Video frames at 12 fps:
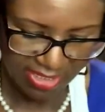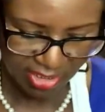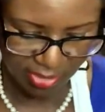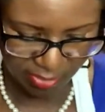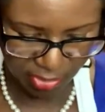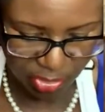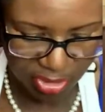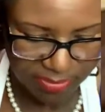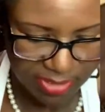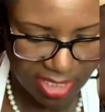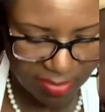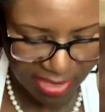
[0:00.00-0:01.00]
got two
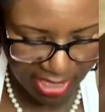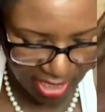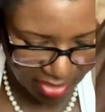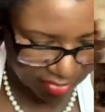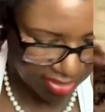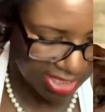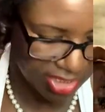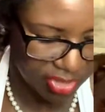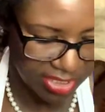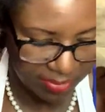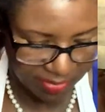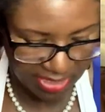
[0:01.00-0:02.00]
strips on my air fryer
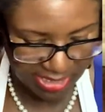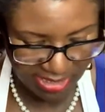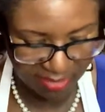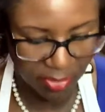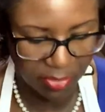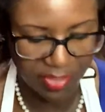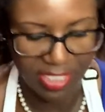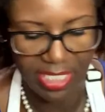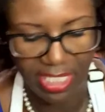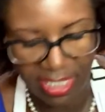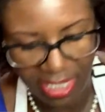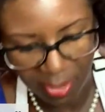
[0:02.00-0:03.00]
tray because I'm
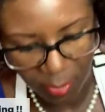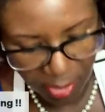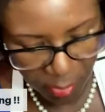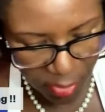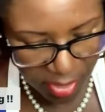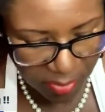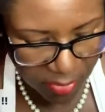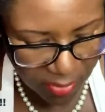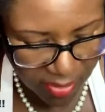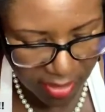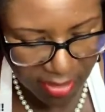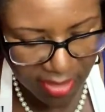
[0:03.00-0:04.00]
greedy. I want one
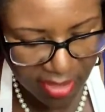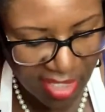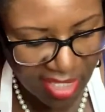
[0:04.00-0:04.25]
more.